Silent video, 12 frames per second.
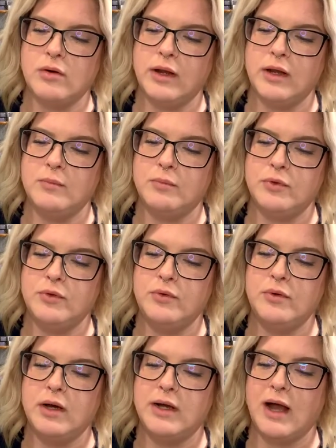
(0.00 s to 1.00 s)
and
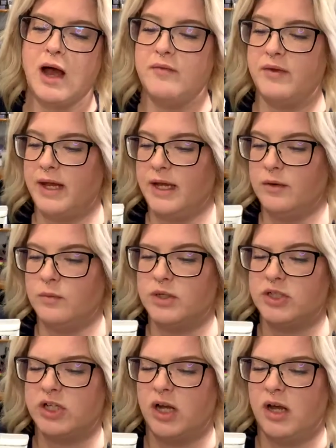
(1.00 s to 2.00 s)
blue agave, which